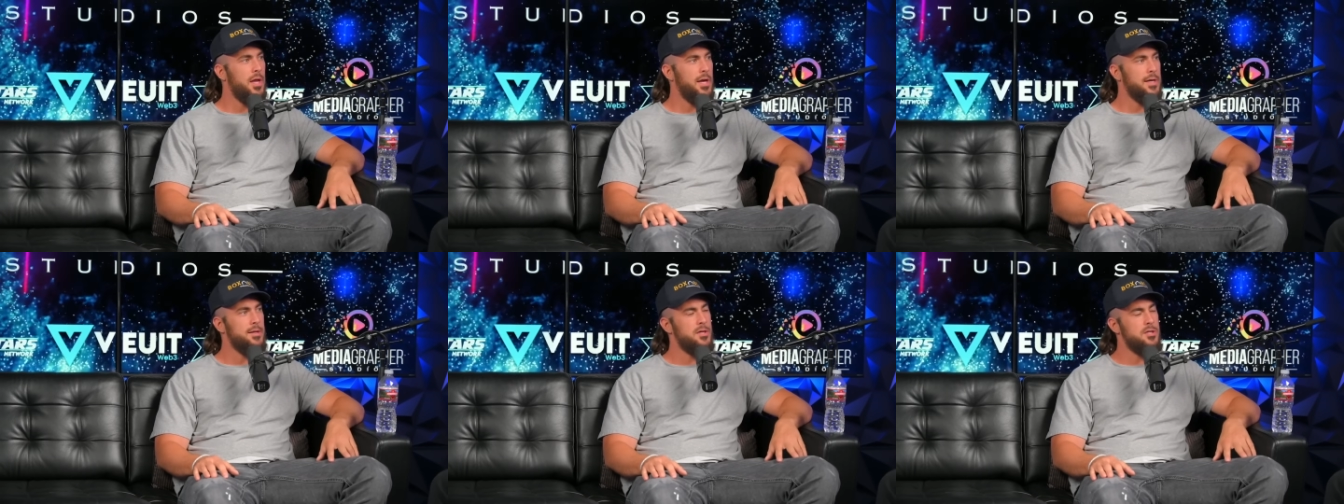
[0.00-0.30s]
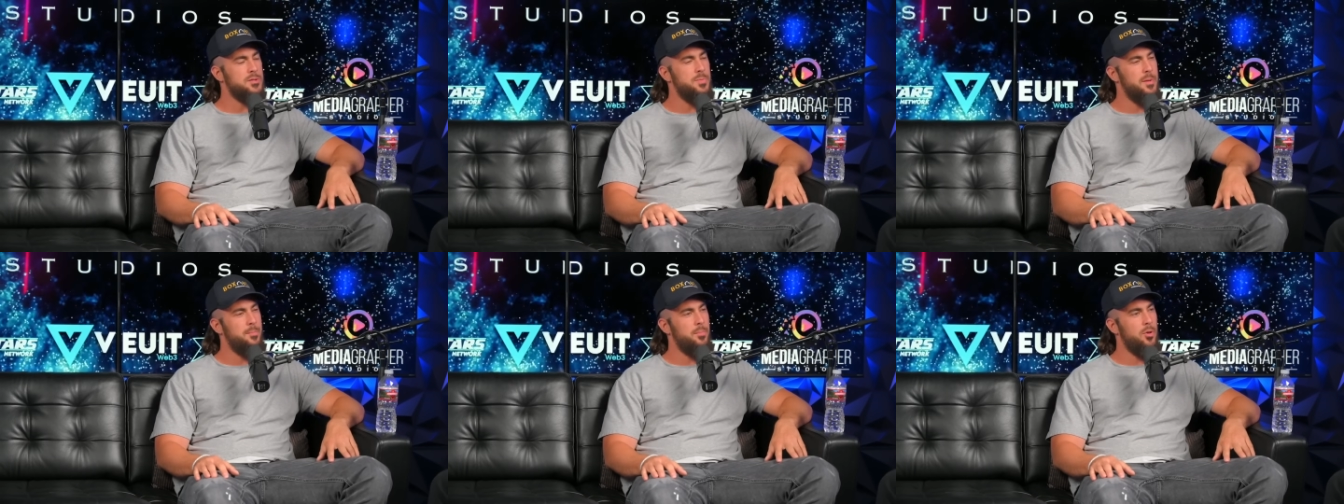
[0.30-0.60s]
Like
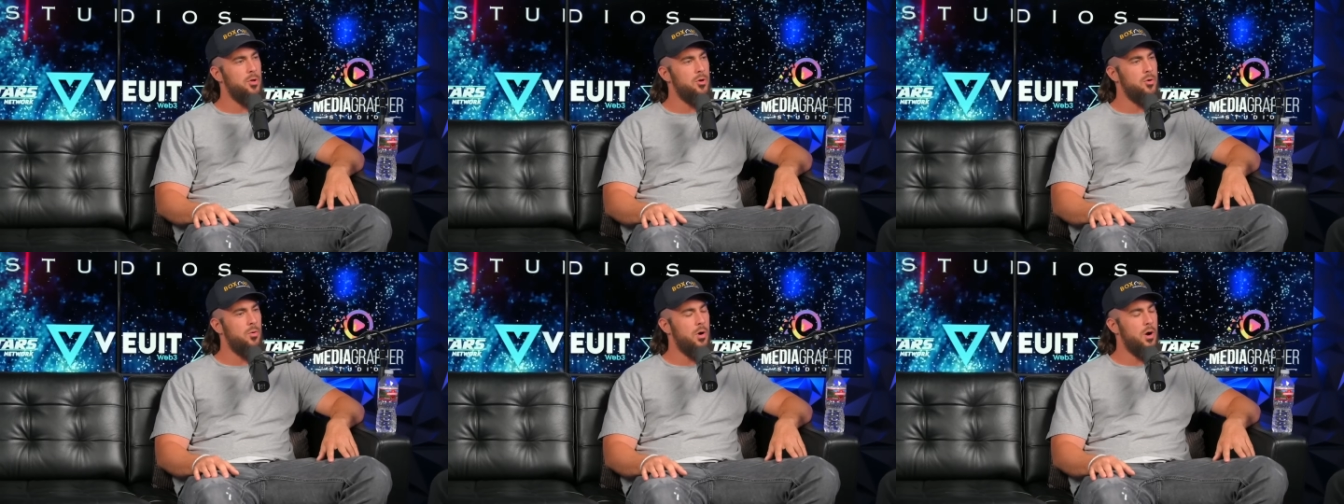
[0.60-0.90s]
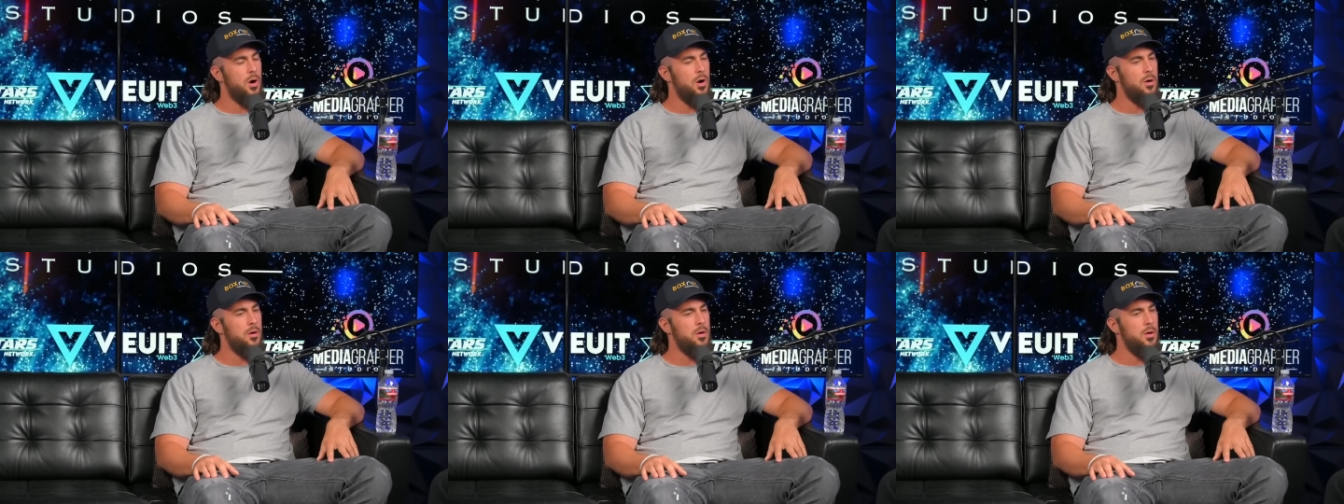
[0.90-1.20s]
there's people who
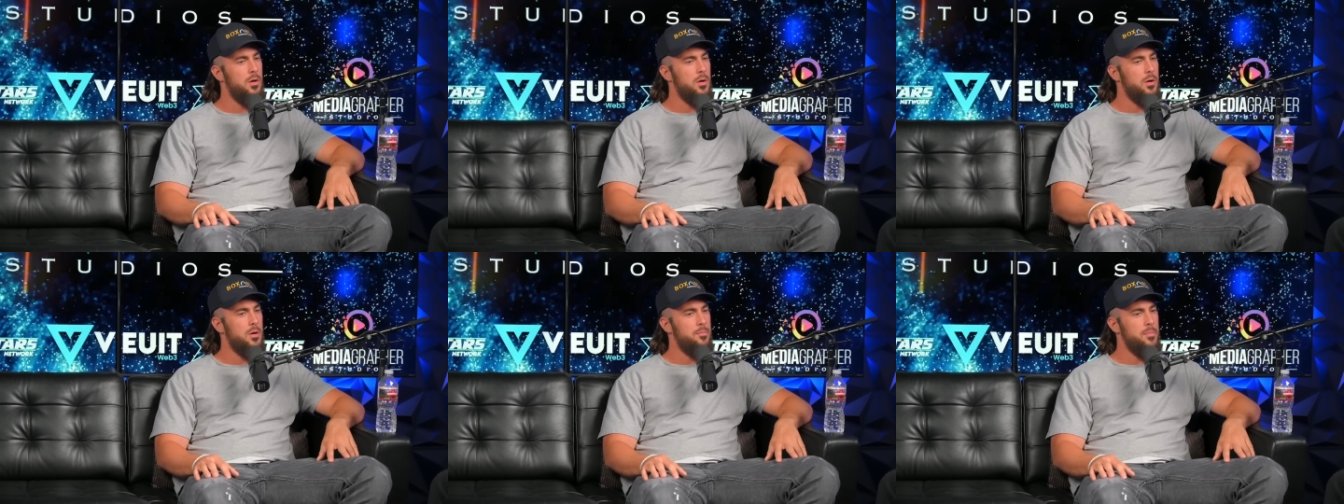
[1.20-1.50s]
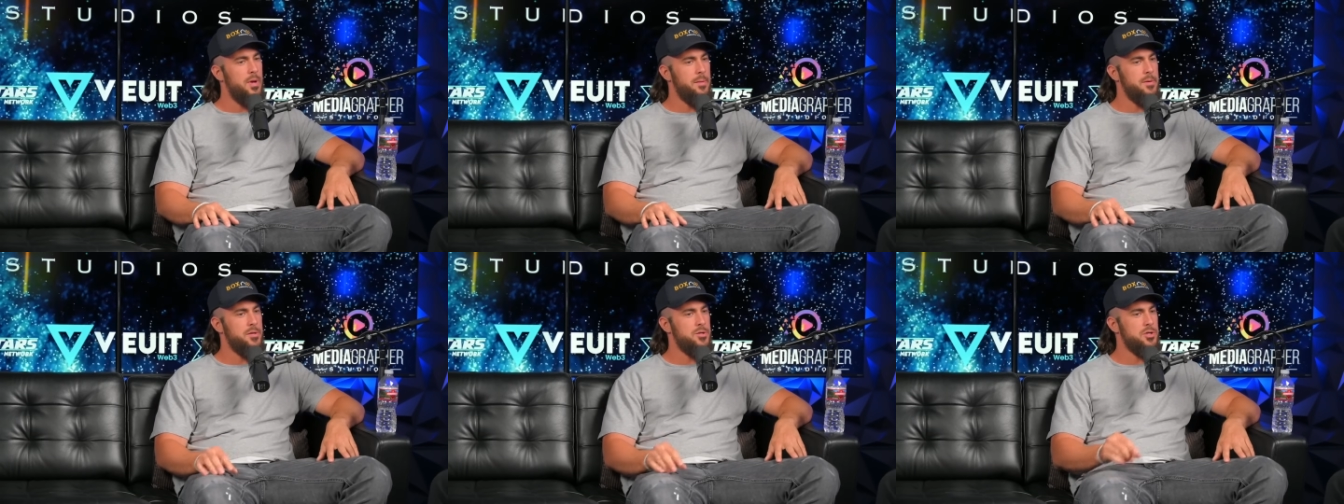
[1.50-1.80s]
are
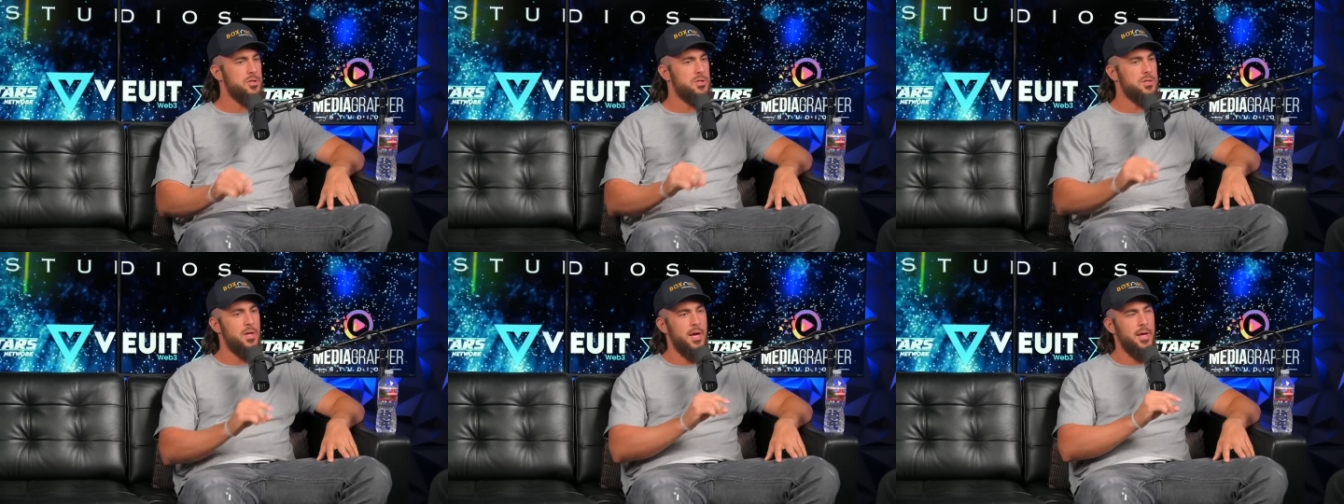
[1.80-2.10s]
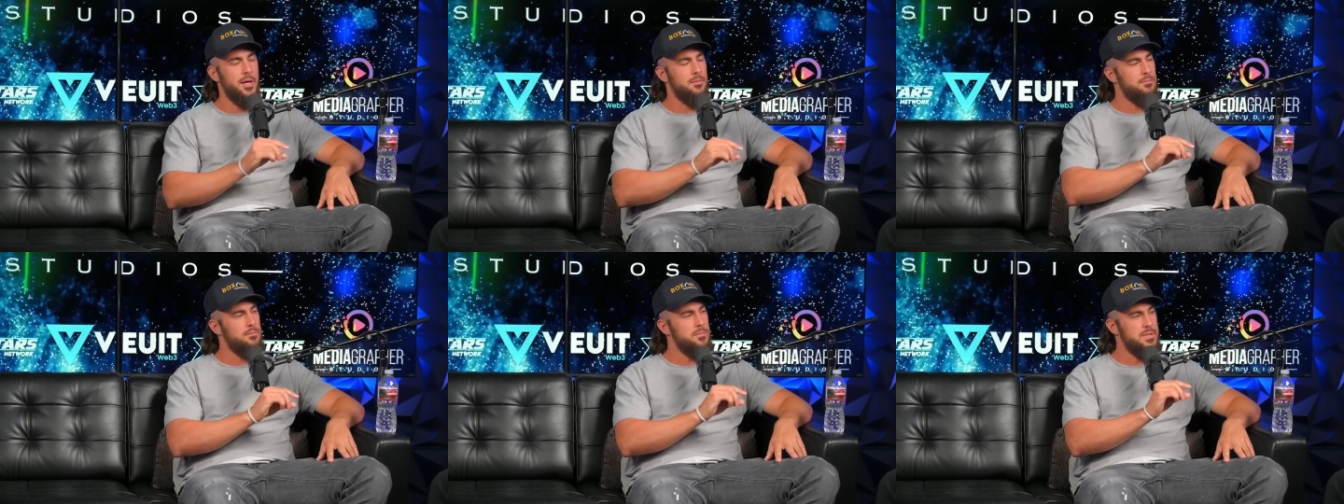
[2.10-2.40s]
maybe just
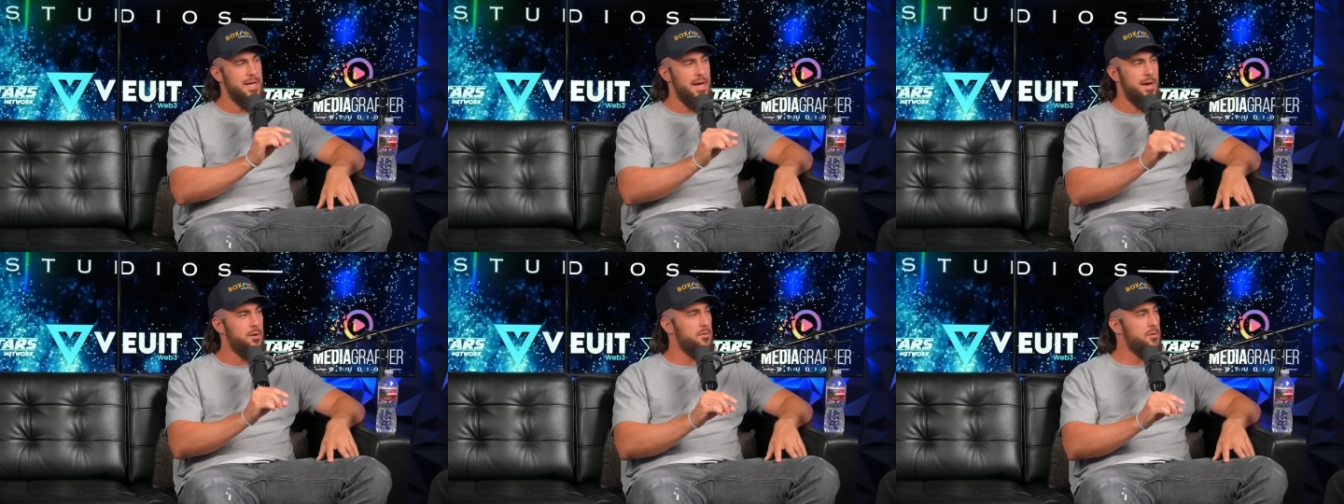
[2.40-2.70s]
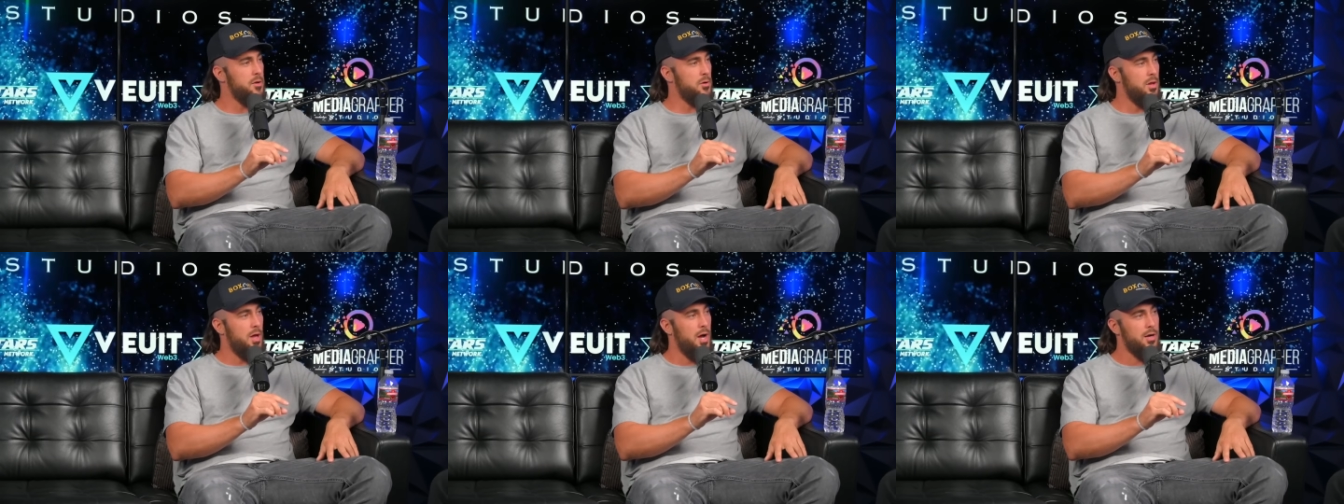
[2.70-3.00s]
like down on
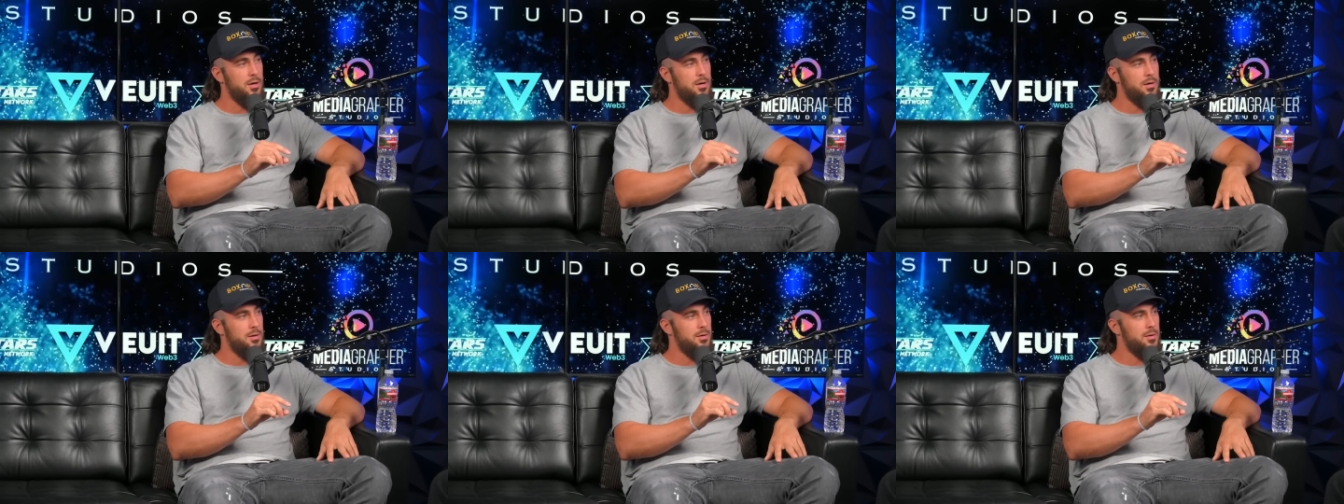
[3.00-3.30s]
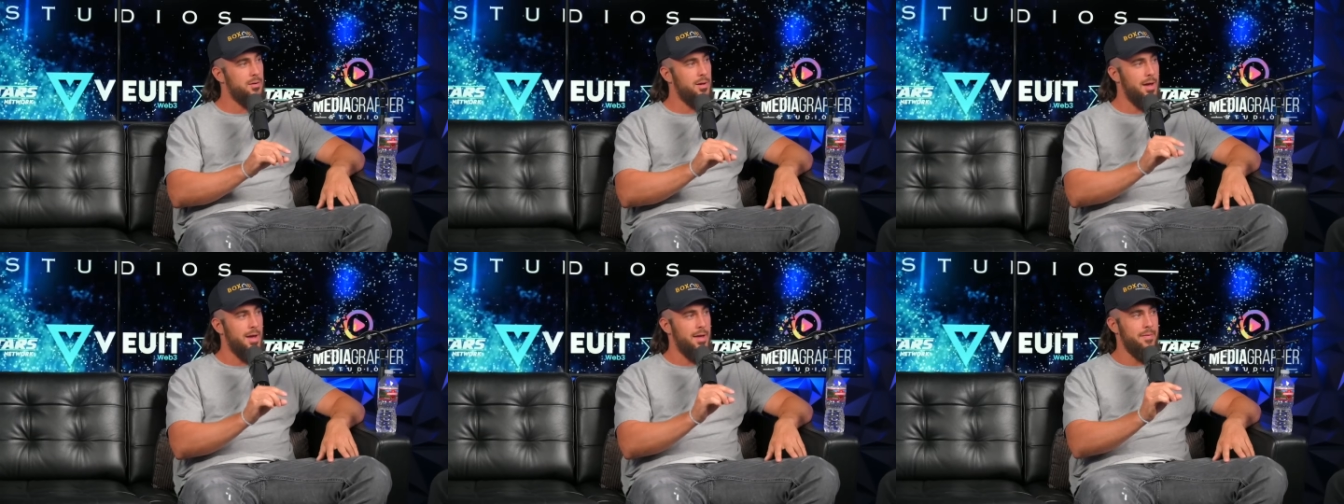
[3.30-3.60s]
their luck, mm-hmm.